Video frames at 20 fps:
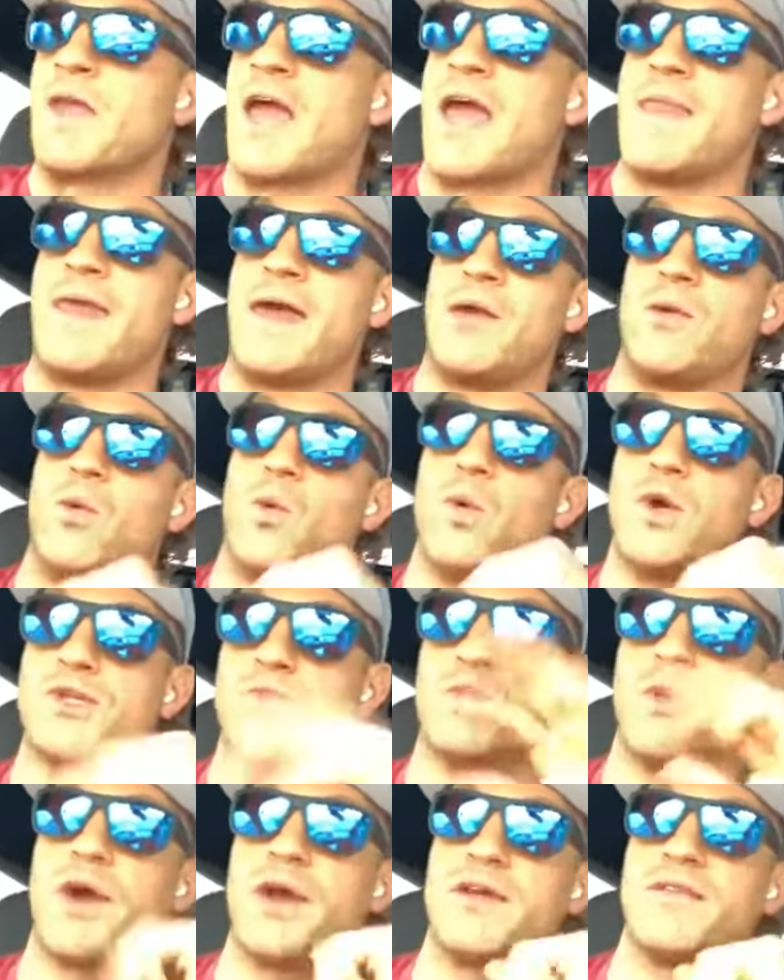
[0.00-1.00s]
And then
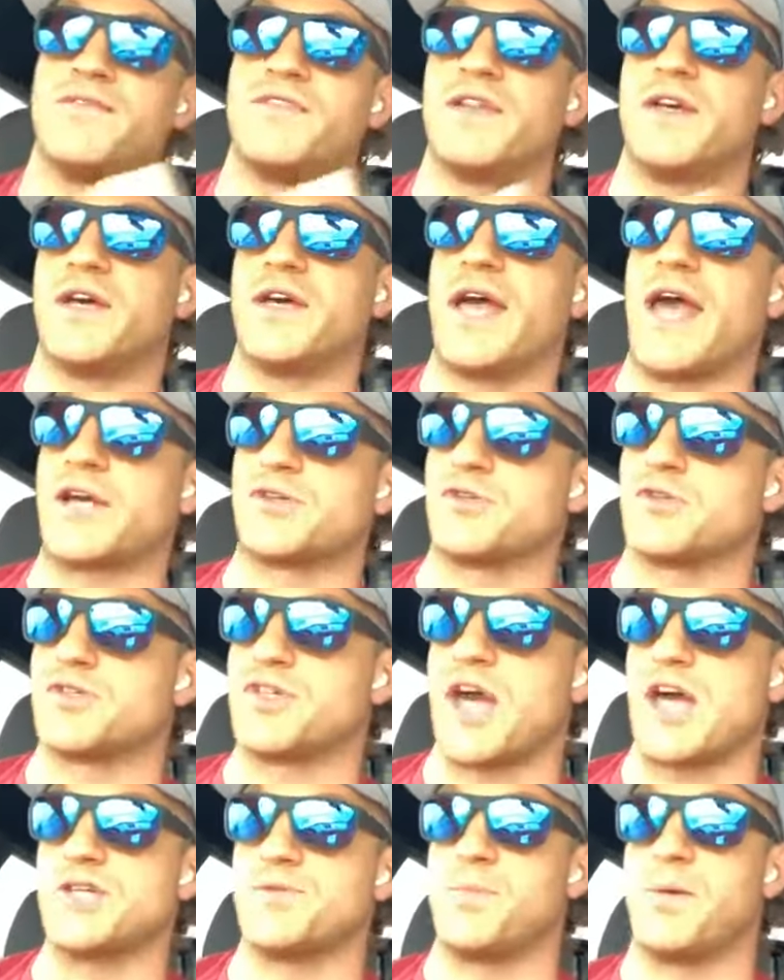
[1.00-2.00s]
which one of the
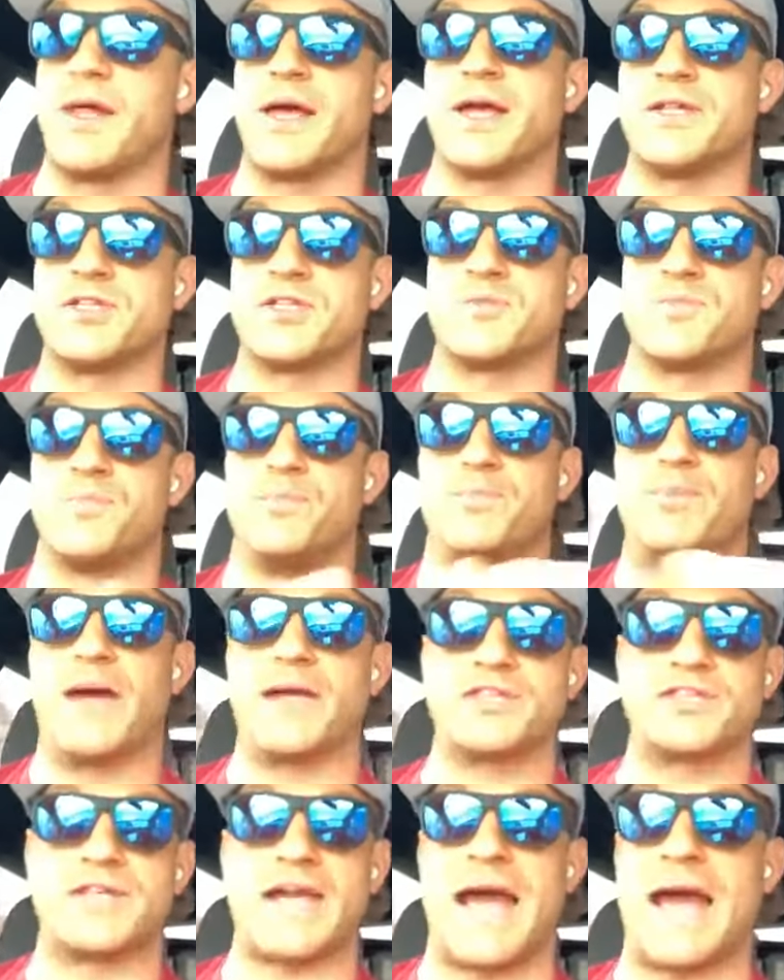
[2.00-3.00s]
exercise plans is
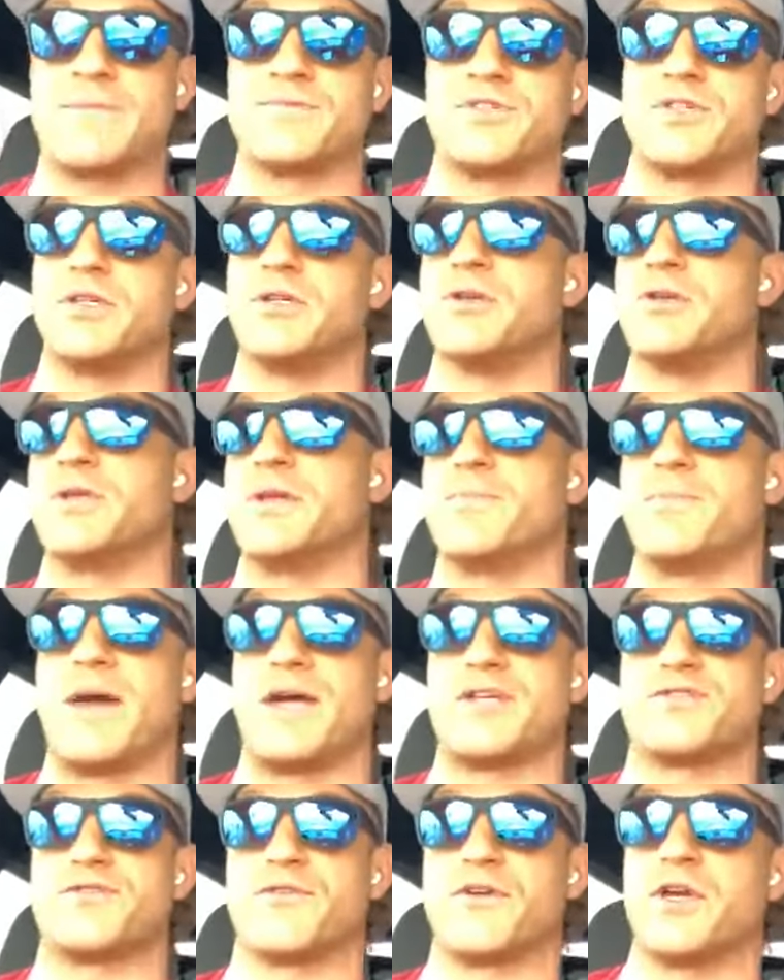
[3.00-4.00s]
best, absolutely
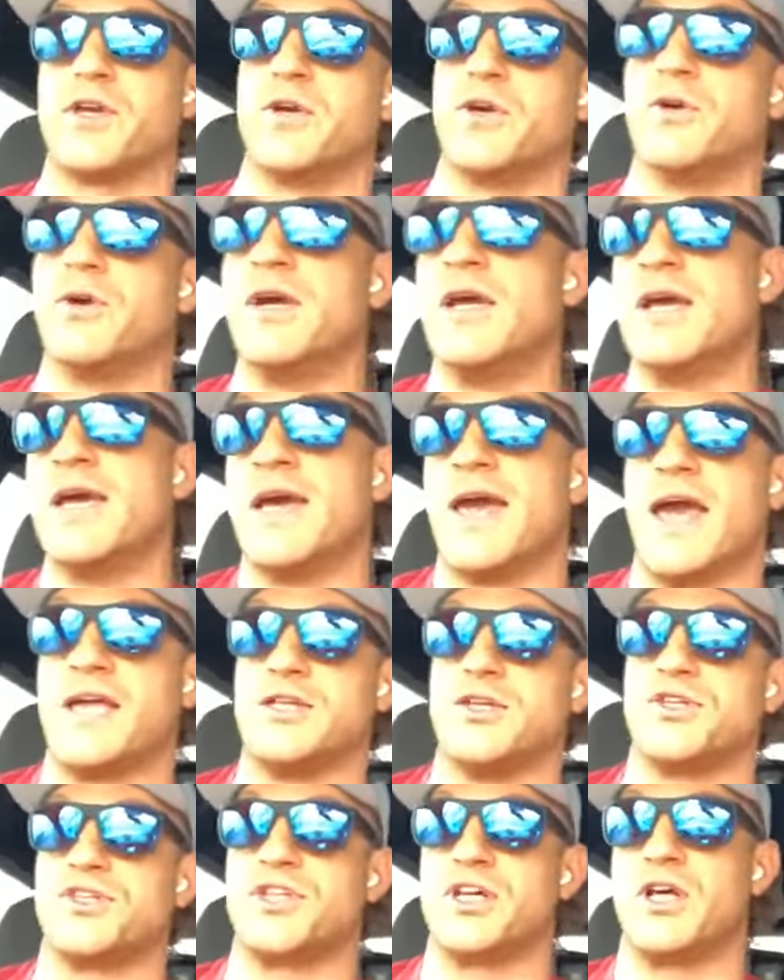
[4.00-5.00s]
best for you.
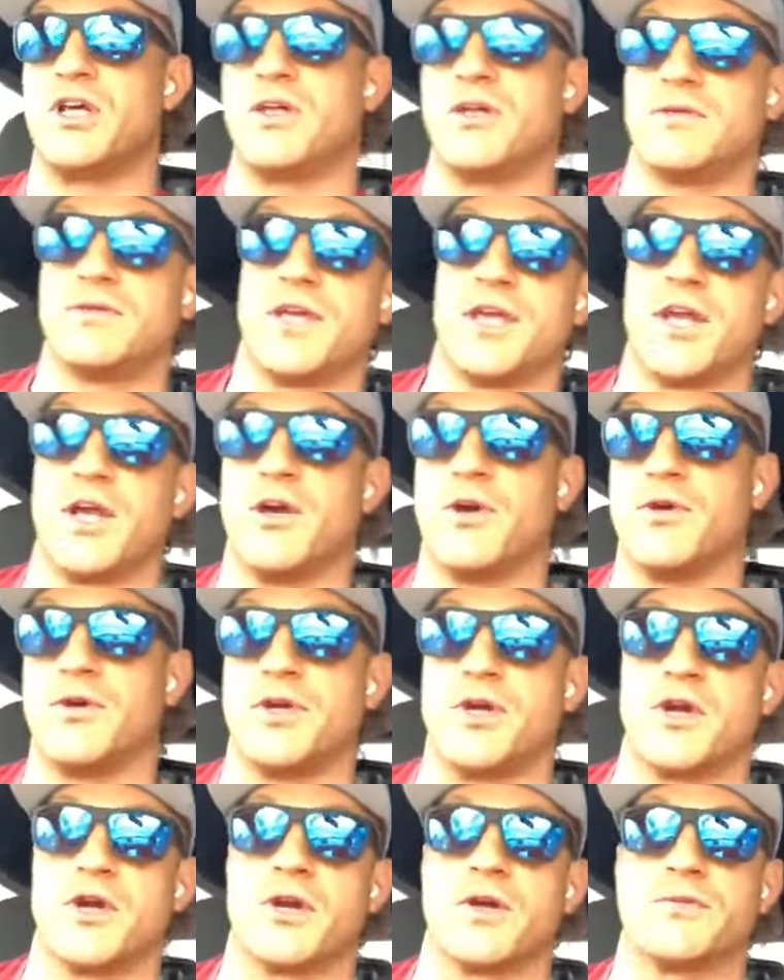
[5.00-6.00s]
And you still, you know,
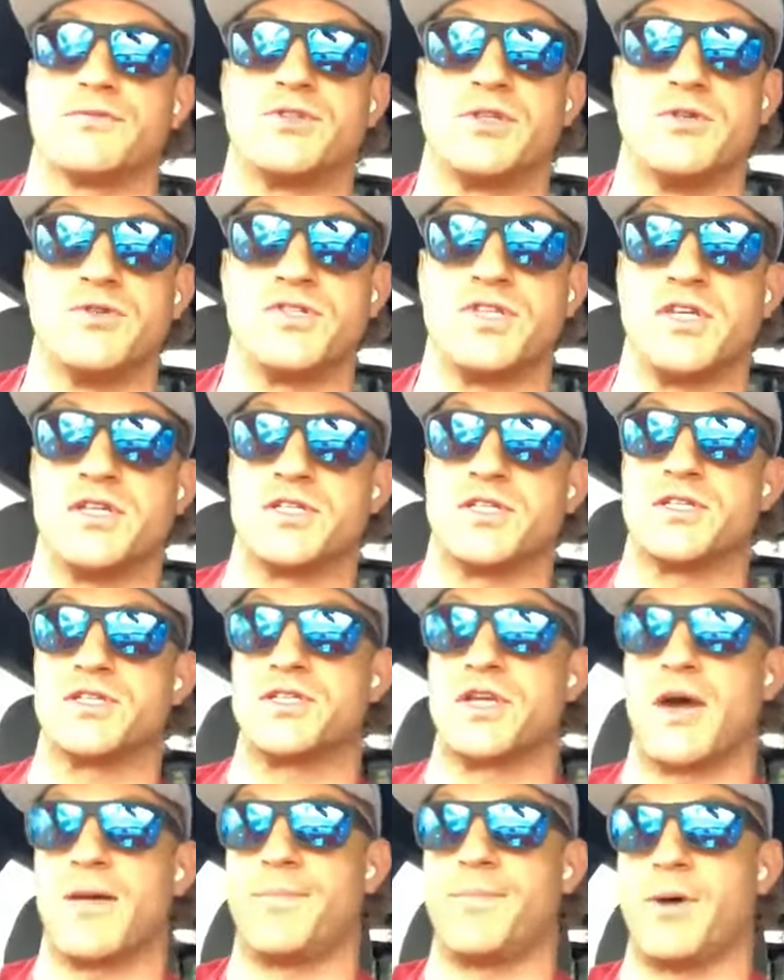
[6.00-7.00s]
you're two
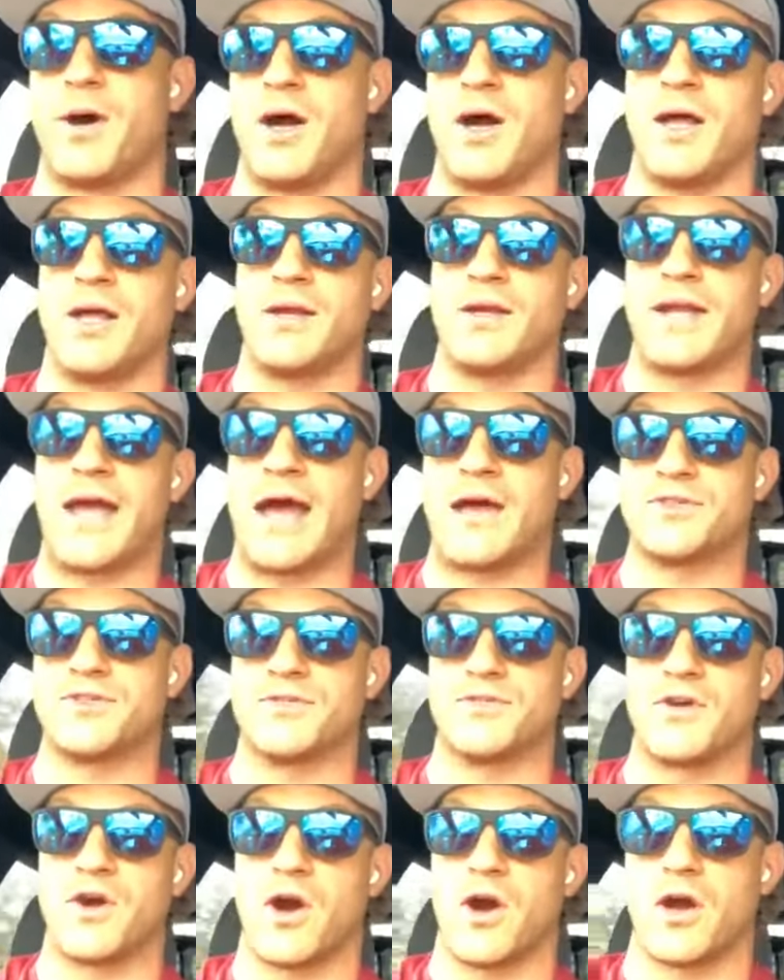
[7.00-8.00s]
seasons up on House
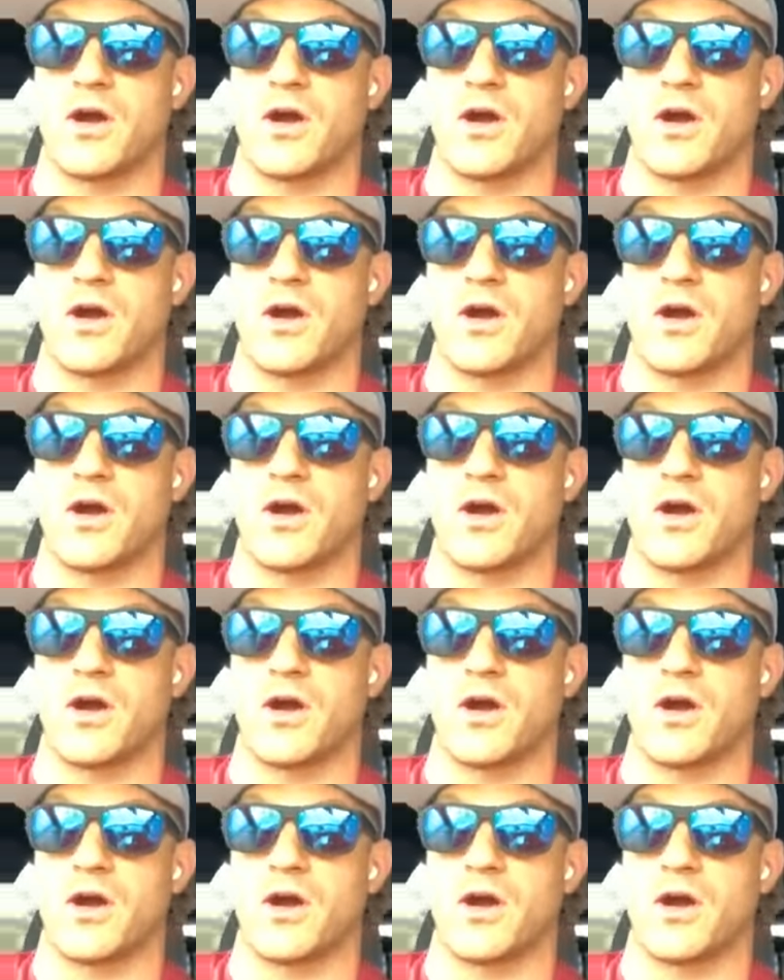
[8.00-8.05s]
of